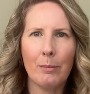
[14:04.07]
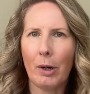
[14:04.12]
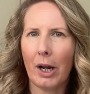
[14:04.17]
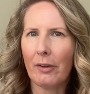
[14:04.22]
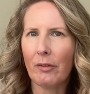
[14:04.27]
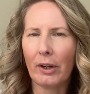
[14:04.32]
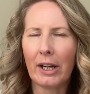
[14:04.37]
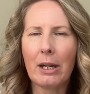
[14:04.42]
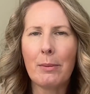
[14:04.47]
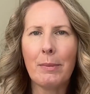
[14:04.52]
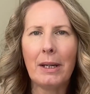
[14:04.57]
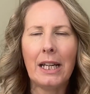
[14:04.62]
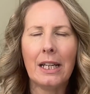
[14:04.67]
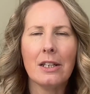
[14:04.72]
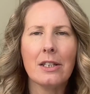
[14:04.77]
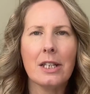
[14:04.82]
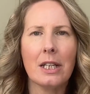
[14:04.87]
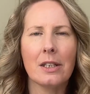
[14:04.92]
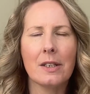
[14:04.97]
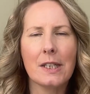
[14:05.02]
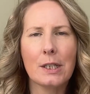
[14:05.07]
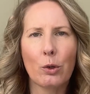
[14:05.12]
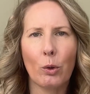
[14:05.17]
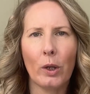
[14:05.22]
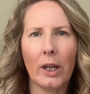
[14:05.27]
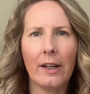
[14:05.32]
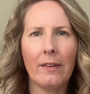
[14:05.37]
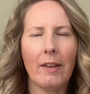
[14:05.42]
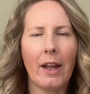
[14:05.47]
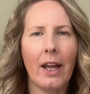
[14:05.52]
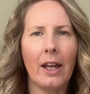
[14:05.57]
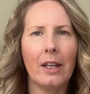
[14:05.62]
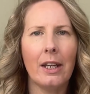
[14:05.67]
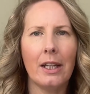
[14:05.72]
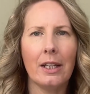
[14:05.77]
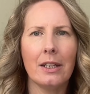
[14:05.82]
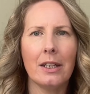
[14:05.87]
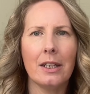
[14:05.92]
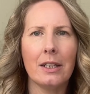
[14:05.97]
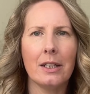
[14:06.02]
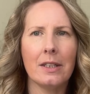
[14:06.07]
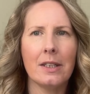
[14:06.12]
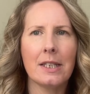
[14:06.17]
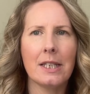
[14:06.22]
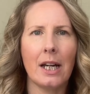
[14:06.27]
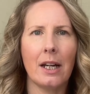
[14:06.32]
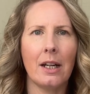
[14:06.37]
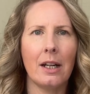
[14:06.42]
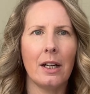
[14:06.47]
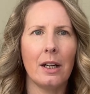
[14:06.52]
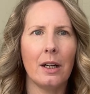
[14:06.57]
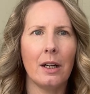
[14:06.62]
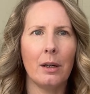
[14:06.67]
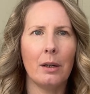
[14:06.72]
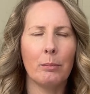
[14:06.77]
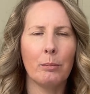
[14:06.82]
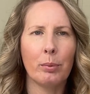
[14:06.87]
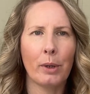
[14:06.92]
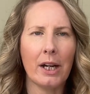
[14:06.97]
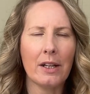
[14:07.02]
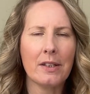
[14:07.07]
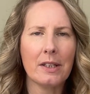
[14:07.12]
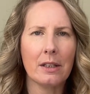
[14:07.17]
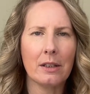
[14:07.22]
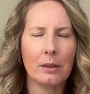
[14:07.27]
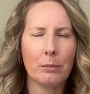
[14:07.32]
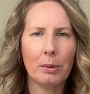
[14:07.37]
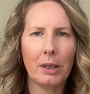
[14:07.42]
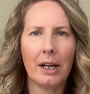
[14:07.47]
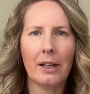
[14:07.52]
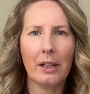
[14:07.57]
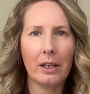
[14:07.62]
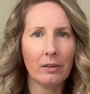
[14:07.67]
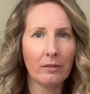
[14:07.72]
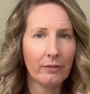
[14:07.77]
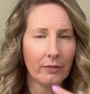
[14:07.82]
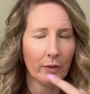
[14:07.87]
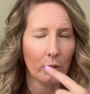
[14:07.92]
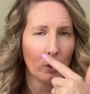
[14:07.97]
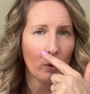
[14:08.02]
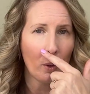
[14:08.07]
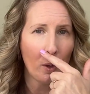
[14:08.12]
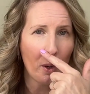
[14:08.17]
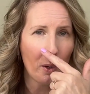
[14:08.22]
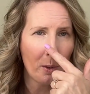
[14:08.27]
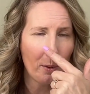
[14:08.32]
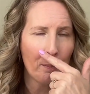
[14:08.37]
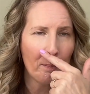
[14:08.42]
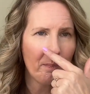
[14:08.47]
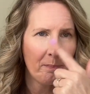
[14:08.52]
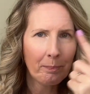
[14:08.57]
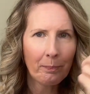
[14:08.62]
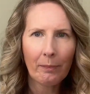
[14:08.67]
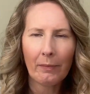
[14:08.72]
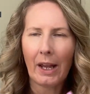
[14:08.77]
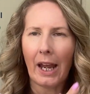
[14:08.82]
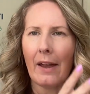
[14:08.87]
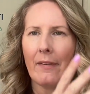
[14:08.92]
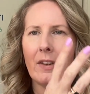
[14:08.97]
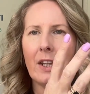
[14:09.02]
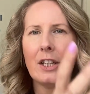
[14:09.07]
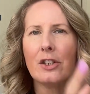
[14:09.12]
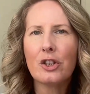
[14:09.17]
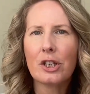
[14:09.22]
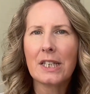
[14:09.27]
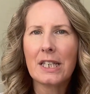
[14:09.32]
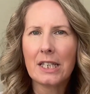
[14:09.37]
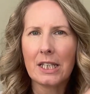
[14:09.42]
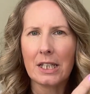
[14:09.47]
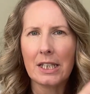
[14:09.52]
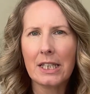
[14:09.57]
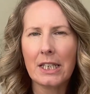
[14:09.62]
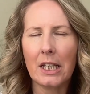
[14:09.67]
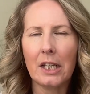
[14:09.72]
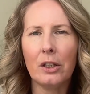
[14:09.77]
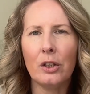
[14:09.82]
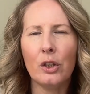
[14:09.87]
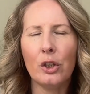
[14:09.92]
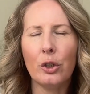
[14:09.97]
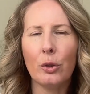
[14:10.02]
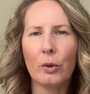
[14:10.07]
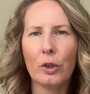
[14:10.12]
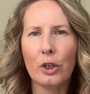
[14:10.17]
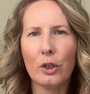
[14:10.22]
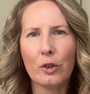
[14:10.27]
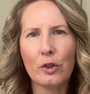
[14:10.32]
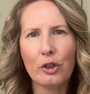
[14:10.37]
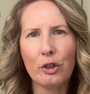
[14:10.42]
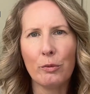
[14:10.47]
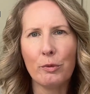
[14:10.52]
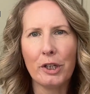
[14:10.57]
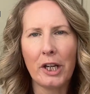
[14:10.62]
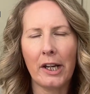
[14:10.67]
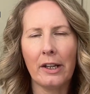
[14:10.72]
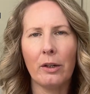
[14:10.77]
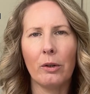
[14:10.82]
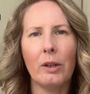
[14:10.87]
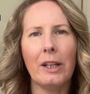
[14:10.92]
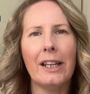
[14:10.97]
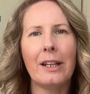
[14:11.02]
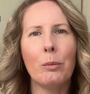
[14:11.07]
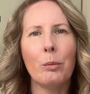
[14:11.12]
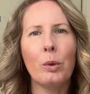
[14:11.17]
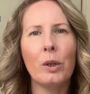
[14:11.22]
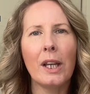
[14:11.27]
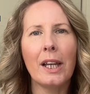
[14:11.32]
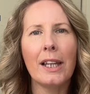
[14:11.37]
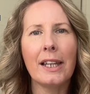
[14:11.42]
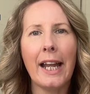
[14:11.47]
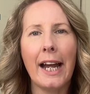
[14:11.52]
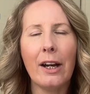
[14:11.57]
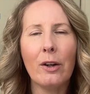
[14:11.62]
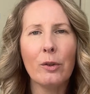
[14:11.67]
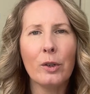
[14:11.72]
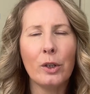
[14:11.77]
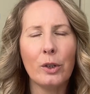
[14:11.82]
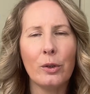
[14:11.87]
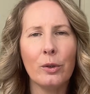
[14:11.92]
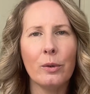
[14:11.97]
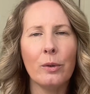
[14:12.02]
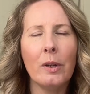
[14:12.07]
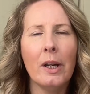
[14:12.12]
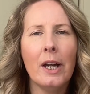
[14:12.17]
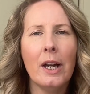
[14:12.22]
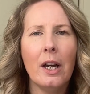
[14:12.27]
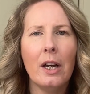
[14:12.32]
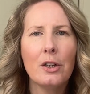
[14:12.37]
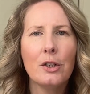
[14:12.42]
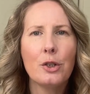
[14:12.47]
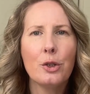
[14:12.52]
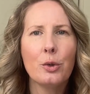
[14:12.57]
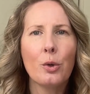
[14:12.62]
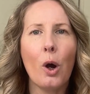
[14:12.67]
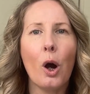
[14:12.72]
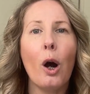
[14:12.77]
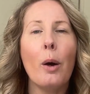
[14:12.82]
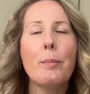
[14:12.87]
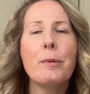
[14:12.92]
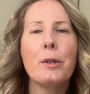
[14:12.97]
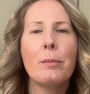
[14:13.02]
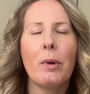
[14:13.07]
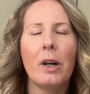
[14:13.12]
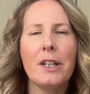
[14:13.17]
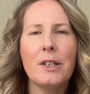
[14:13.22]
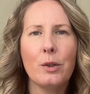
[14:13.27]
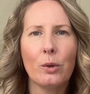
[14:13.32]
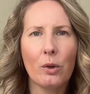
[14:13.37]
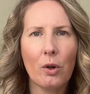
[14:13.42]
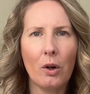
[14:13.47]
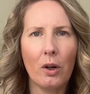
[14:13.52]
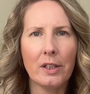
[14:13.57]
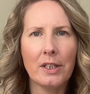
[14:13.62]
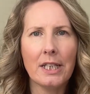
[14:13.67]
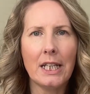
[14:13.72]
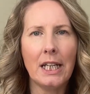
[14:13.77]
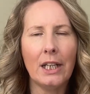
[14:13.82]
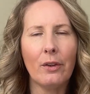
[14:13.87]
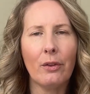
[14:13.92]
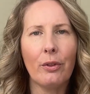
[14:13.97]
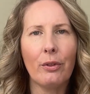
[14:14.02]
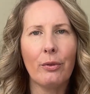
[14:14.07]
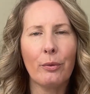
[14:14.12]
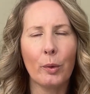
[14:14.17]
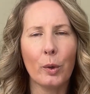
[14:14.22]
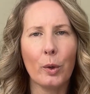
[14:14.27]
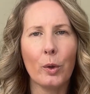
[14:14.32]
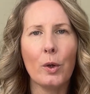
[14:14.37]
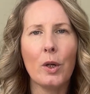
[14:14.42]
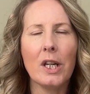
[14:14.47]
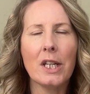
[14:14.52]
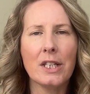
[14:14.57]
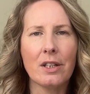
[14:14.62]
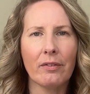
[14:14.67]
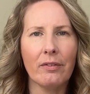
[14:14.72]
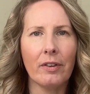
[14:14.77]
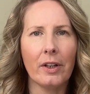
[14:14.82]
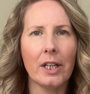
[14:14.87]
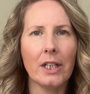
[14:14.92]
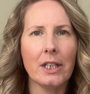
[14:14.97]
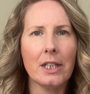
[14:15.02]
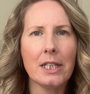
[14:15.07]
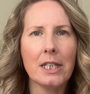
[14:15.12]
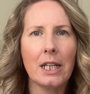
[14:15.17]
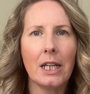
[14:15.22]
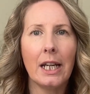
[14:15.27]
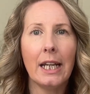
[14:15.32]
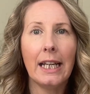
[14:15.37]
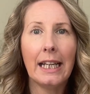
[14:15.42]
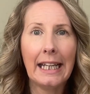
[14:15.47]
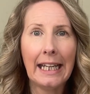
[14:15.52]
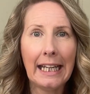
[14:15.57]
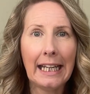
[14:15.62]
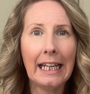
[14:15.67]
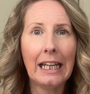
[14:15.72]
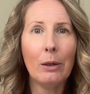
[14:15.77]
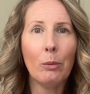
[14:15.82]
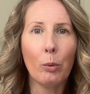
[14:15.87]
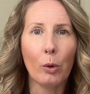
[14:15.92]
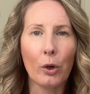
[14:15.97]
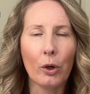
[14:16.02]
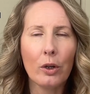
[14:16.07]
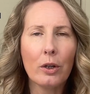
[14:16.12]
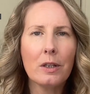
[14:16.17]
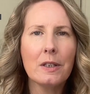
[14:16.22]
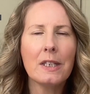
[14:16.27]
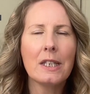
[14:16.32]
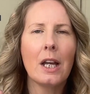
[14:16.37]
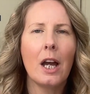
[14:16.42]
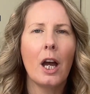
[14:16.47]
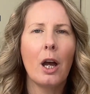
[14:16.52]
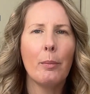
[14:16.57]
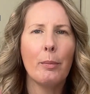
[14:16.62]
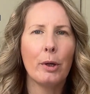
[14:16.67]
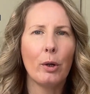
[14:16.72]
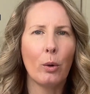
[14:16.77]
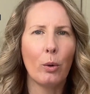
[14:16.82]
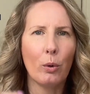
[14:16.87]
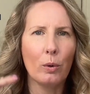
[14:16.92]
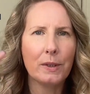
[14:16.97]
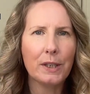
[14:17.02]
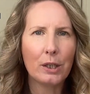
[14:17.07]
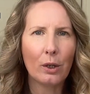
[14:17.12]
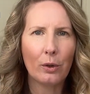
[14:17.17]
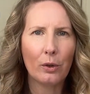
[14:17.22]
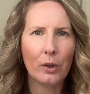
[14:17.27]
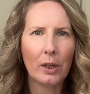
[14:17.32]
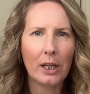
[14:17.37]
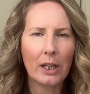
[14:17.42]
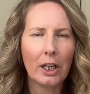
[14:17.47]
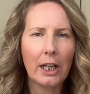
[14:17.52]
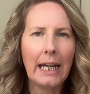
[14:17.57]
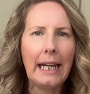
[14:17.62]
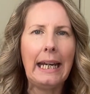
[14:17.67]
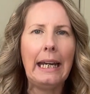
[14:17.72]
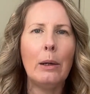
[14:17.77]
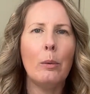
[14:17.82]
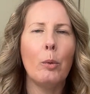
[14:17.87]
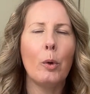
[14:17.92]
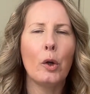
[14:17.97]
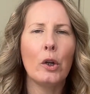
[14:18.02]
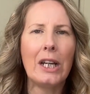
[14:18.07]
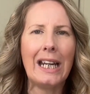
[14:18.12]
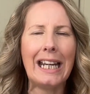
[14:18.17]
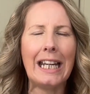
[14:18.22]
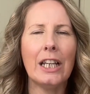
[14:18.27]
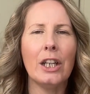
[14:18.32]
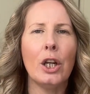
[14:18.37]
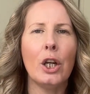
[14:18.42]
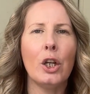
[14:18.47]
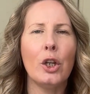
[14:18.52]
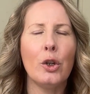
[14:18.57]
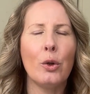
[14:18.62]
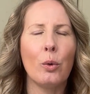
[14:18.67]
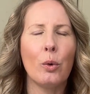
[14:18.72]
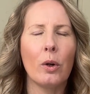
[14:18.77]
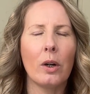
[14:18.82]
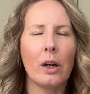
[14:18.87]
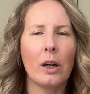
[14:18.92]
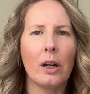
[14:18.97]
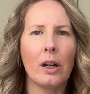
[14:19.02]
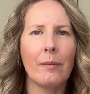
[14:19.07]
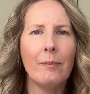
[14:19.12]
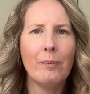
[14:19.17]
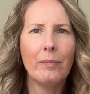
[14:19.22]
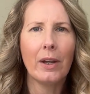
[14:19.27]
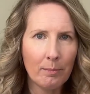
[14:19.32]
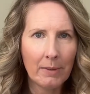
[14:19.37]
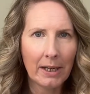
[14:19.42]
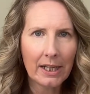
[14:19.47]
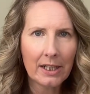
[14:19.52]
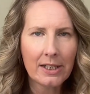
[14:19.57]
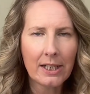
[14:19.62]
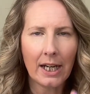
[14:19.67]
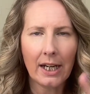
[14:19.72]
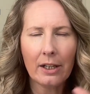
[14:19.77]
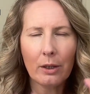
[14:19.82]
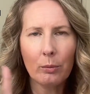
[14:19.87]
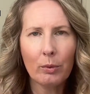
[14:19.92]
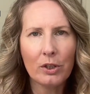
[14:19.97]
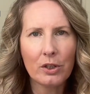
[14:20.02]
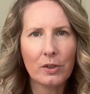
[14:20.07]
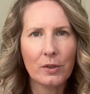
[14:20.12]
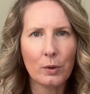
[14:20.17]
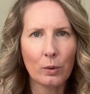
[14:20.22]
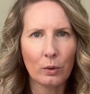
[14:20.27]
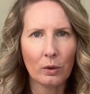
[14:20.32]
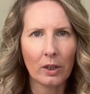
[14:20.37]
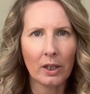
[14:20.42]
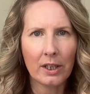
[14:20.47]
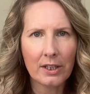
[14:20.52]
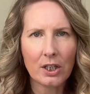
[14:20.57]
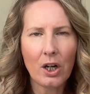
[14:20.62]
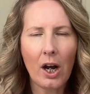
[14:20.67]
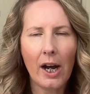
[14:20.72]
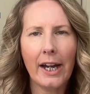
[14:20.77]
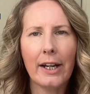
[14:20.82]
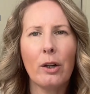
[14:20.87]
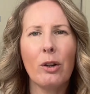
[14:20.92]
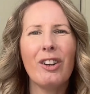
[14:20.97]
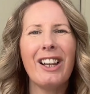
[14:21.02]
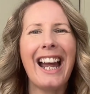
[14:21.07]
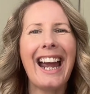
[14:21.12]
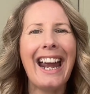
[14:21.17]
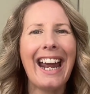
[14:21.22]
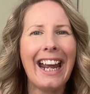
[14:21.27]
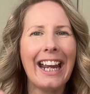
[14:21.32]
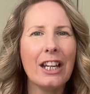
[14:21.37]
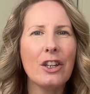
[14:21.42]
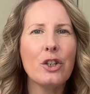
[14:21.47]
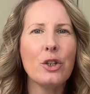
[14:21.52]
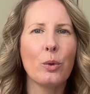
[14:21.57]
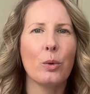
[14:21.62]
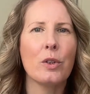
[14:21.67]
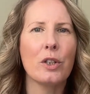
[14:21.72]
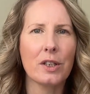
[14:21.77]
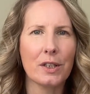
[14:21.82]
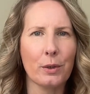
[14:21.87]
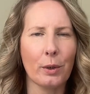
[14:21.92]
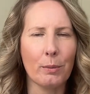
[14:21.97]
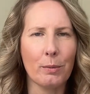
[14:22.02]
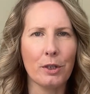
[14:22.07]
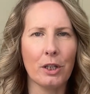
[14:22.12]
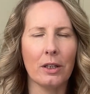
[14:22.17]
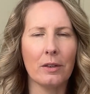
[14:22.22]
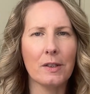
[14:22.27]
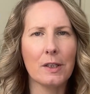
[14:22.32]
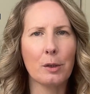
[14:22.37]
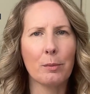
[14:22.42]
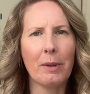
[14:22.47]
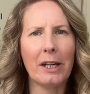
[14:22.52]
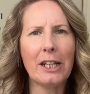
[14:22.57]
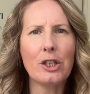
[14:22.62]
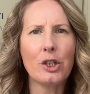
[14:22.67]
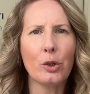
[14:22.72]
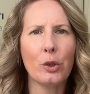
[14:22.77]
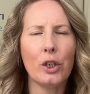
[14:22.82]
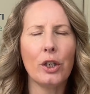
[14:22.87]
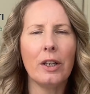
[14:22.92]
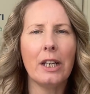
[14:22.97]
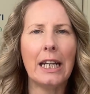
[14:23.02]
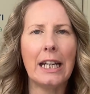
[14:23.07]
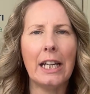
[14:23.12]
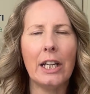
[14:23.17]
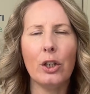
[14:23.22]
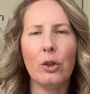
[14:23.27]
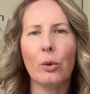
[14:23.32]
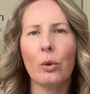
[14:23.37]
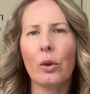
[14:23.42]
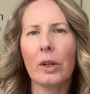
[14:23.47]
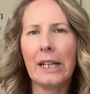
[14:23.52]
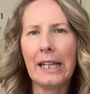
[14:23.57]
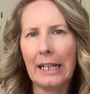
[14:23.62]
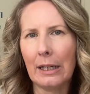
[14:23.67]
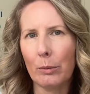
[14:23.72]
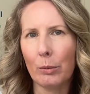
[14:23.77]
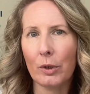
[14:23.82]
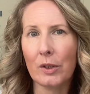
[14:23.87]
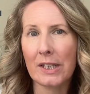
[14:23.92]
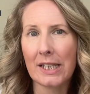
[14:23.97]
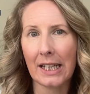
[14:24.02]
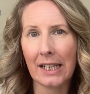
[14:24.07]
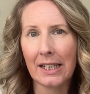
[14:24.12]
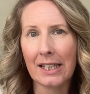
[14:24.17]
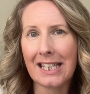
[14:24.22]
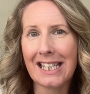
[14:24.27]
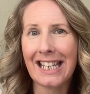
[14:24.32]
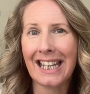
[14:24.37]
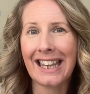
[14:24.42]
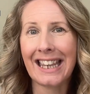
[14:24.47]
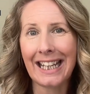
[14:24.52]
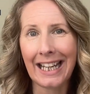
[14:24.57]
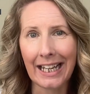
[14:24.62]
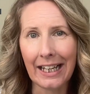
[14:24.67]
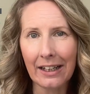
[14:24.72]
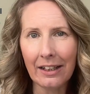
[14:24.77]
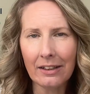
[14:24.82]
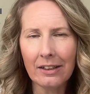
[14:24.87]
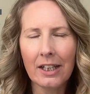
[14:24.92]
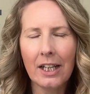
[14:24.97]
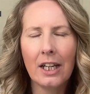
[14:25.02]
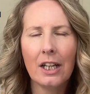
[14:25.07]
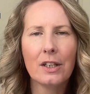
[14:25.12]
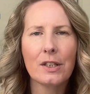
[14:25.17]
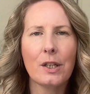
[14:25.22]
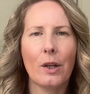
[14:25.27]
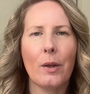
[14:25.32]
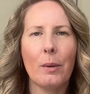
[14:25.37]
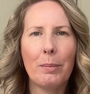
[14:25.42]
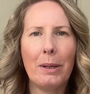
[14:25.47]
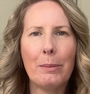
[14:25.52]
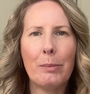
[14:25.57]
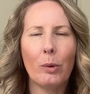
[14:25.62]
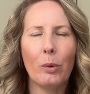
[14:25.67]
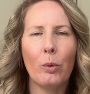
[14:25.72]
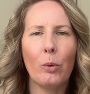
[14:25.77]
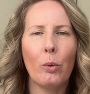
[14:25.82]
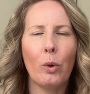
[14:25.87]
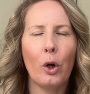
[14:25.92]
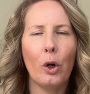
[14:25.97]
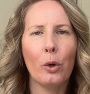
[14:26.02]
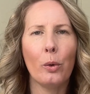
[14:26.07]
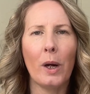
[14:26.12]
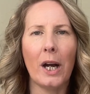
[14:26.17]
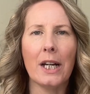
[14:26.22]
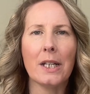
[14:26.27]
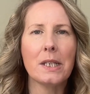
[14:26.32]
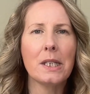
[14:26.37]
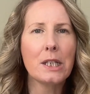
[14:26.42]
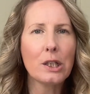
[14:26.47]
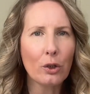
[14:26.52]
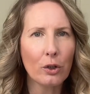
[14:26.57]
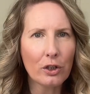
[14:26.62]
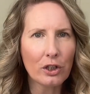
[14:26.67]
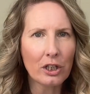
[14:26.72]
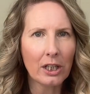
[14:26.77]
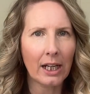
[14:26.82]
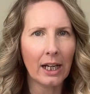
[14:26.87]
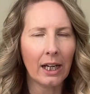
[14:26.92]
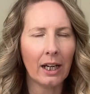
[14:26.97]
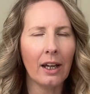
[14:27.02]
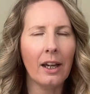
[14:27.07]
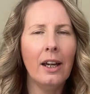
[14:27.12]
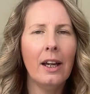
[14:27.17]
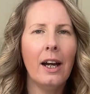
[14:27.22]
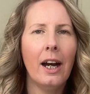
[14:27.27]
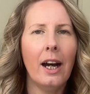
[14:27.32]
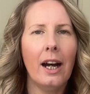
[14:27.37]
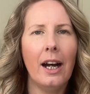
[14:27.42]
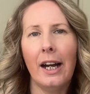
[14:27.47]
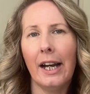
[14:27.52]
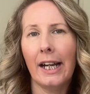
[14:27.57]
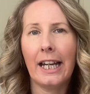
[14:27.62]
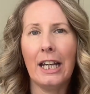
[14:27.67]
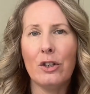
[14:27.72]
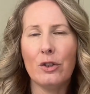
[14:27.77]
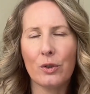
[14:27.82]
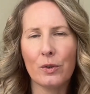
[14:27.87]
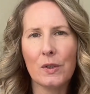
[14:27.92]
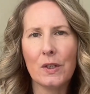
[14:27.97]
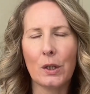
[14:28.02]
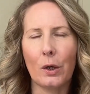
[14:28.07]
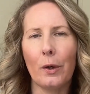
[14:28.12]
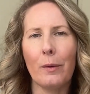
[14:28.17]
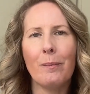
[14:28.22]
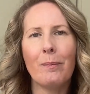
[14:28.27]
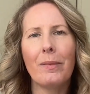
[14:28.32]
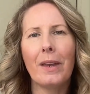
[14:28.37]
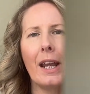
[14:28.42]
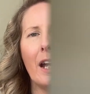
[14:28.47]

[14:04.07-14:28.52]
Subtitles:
I recommend installing that. It is a browser plugin for Chrome, and then just sits in your YouTube channel. It will allow you to optimize your content through different keywords, but also keyword in your metadata, which is your title and your description. So make sure you're getting your keywords into there so that people who are searching can do so.